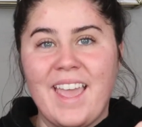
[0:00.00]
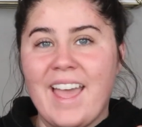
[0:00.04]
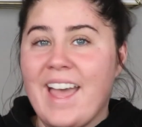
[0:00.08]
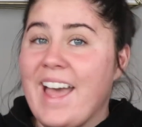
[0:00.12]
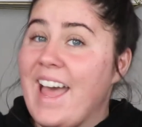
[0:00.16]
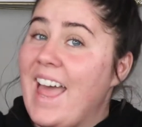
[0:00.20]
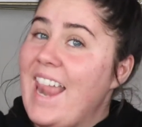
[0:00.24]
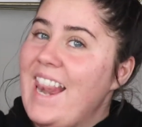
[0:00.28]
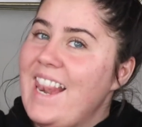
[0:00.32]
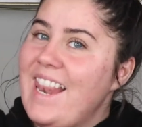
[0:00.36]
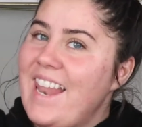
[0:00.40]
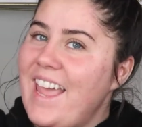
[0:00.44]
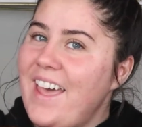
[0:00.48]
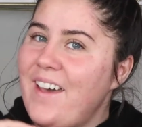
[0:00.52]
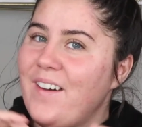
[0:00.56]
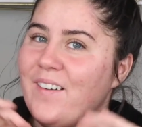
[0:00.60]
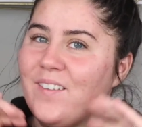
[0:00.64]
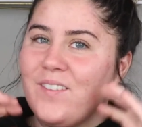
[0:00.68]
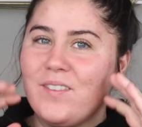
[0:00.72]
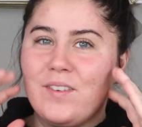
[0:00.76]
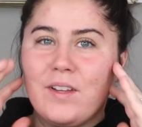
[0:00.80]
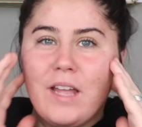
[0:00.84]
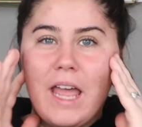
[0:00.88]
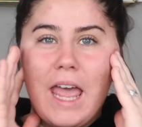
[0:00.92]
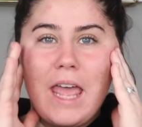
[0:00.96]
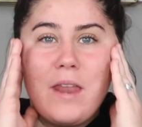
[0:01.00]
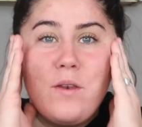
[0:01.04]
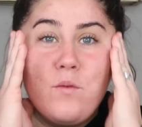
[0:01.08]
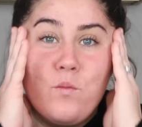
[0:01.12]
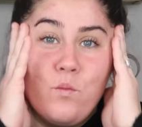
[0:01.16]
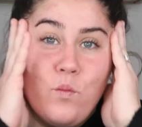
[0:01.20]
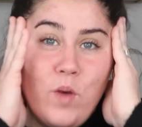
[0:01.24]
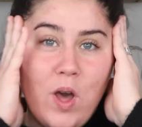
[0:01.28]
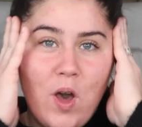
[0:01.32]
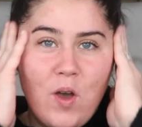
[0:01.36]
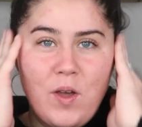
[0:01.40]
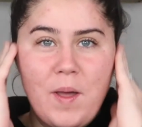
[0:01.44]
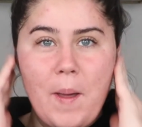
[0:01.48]
Hello and
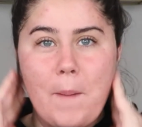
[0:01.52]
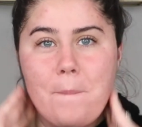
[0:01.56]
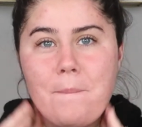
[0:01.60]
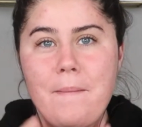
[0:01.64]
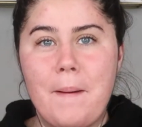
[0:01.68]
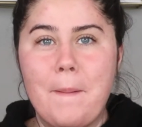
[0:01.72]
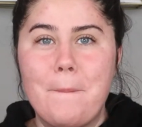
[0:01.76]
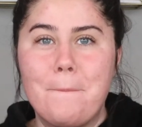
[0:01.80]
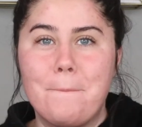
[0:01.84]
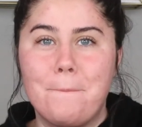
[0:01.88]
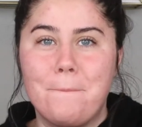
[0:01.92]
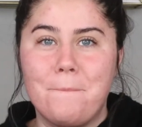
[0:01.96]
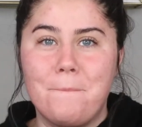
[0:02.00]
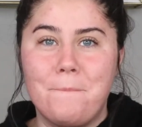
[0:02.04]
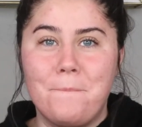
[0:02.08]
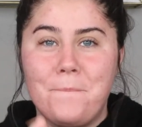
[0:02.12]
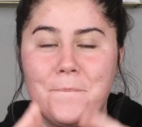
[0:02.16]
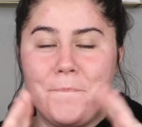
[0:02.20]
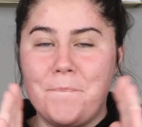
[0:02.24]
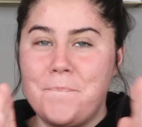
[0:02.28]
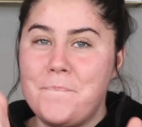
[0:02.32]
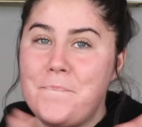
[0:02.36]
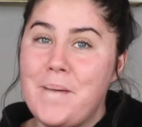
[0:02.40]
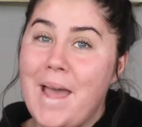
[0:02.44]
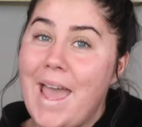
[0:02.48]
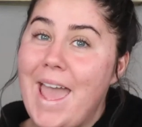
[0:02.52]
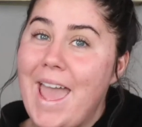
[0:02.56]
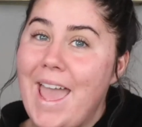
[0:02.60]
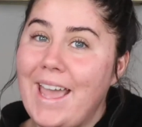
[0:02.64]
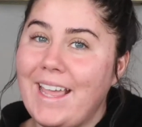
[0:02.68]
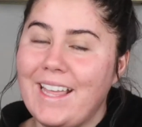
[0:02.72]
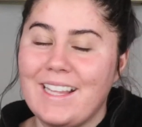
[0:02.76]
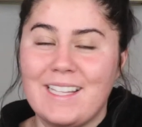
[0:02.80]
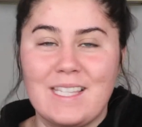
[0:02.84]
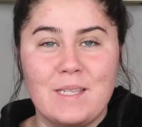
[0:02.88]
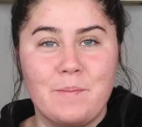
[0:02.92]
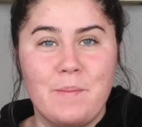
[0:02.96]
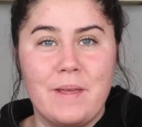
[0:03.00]
welcome back.
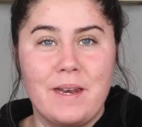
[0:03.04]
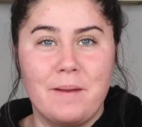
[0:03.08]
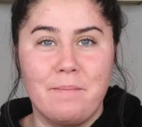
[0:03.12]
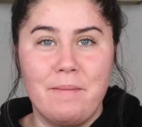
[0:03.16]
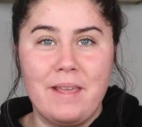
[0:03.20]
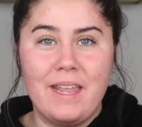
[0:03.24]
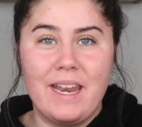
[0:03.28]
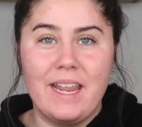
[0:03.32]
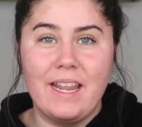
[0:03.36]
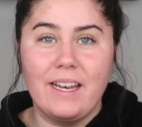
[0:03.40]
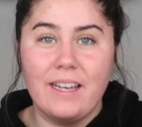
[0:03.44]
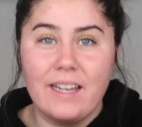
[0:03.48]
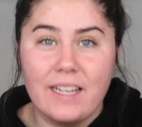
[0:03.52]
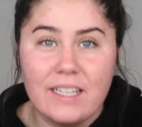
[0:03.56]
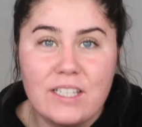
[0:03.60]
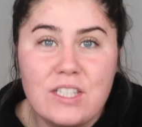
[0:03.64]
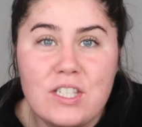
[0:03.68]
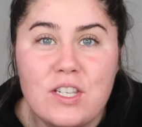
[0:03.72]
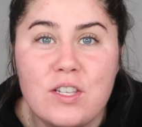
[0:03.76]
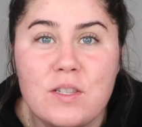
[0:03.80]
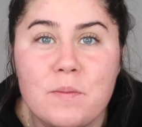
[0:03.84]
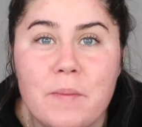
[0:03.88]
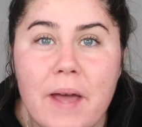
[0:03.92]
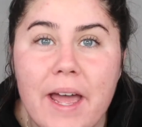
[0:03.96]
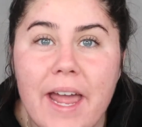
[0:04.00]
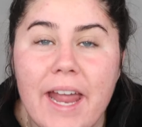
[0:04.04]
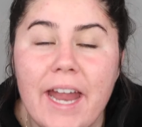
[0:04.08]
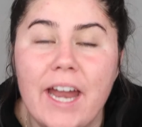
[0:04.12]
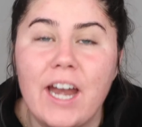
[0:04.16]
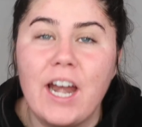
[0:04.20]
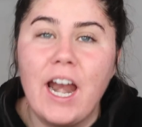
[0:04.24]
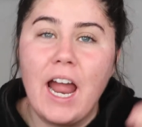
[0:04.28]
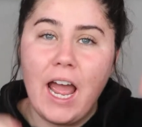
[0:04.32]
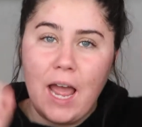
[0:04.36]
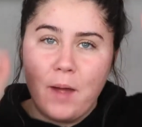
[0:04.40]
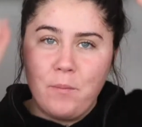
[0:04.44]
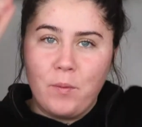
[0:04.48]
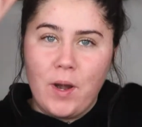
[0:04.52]
It's been a minute. Excuse my hair.
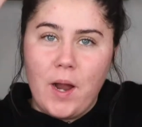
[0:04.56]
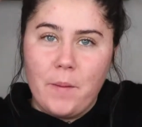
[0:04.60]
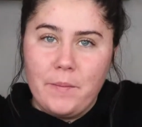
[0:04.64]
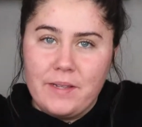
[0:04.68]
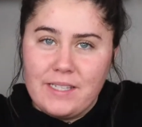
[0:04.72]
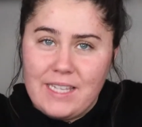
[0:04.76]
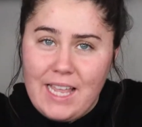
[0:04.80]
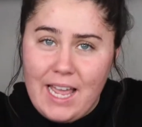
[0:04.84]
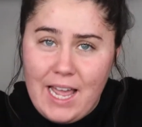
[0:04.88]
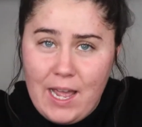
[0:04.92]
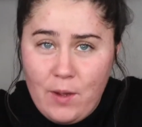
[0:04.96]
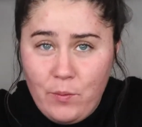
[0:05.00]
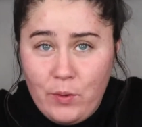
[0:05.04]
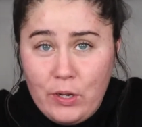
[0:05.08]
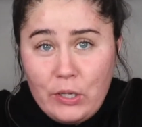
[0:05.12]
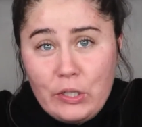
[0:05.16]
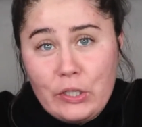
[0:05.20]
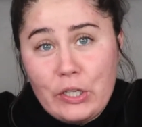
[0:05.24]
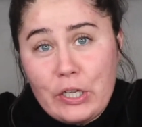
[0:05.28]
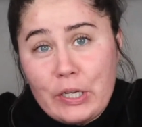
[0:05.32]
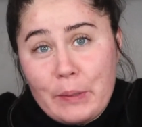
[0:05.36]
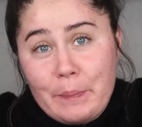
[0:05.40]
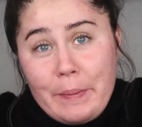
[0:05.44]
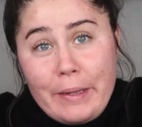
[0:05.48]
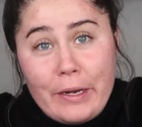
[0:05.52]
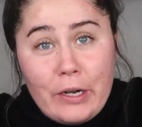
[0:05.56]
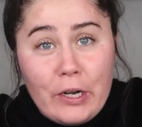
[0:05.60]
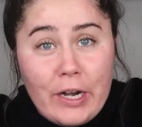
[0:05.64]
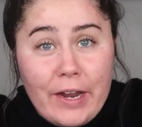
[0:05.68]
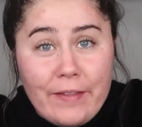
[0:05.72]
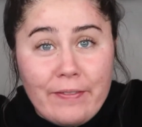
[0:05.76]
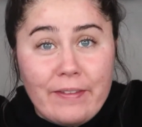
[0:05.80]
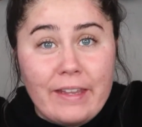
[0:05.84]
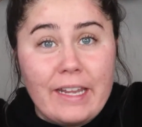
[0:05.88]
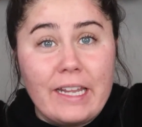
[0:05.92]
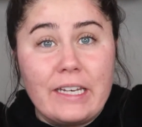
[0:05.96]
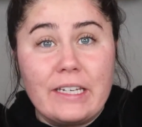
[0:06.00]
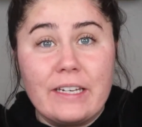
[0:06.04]
I promise I will look better at
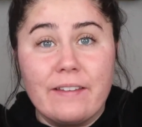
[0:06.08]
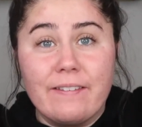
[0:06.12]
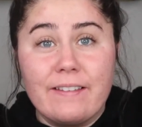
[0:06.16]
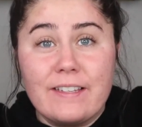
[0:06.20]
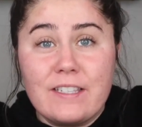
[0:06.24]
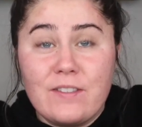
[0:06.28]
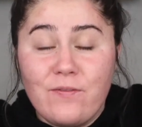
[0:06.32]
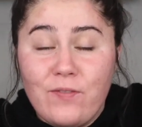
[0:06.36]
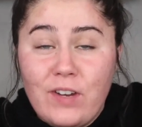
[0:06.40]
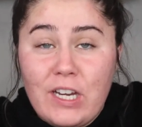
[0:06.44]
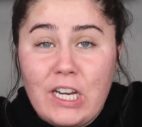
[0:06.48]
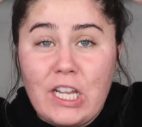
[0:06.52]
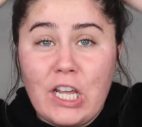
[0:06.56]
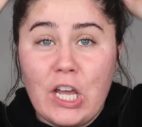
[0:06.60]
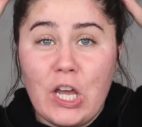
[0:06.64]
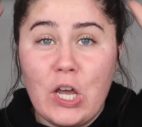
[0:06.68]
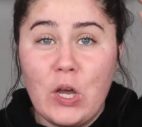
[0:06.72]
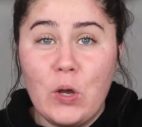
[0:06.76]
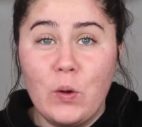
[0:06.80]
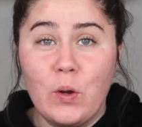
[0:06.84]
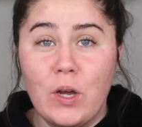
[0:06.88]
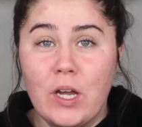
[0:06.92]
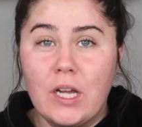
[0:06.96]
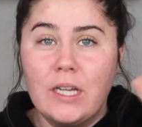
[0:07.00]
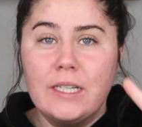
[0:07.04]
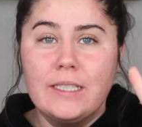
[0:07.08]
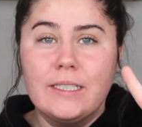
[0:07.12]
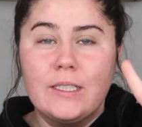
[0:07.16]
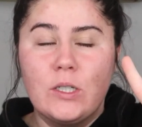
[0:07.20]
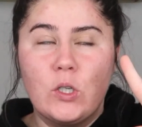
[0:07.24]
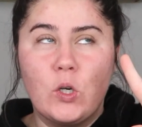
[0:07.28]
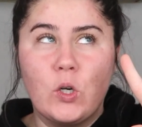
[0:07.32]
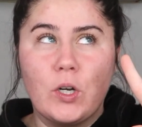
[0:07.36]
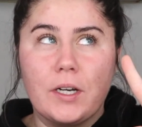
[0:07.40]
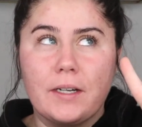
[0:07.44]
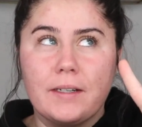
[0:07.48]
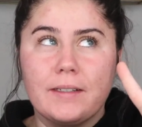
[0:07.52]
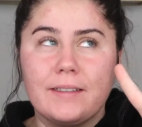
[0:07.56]
the end of this video
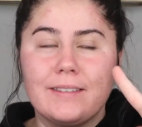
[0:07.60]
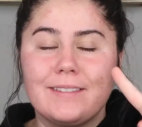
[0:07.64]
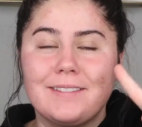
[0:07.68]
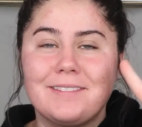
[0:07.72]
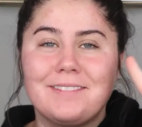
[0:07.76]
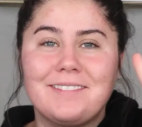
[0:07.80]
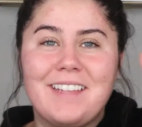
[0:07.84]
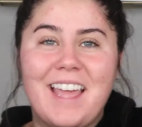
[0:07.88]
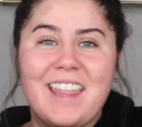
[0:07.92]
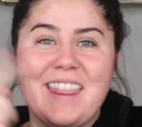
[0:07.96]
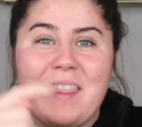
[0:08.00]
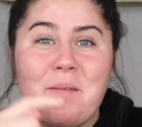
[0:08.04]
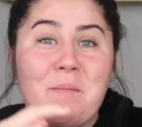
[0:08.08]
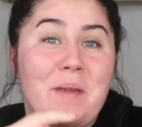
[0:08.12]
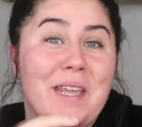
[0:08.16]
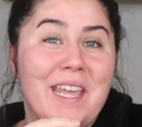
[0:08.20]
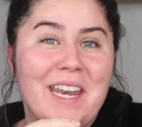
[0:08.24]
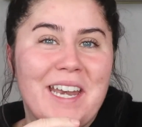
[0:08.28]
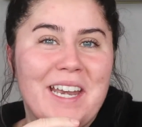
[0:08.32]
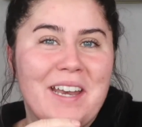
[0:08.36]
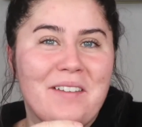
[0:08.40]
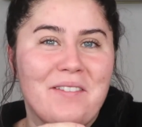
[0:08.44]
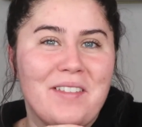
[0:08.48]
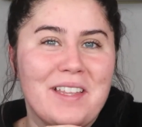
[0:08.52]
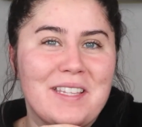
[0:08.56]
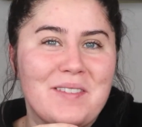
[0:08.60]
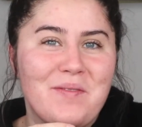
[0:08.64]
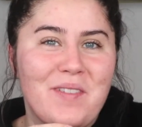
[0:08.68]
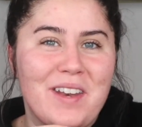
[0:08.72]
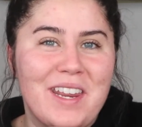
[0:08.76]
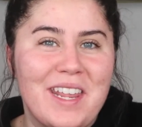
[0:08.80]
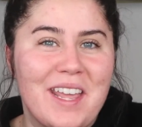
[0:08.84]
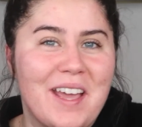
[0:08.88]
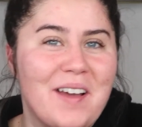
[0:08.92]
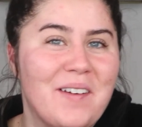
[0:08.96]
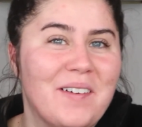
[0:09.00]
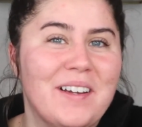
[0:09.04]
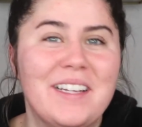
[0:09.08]
or at the beginning of this video.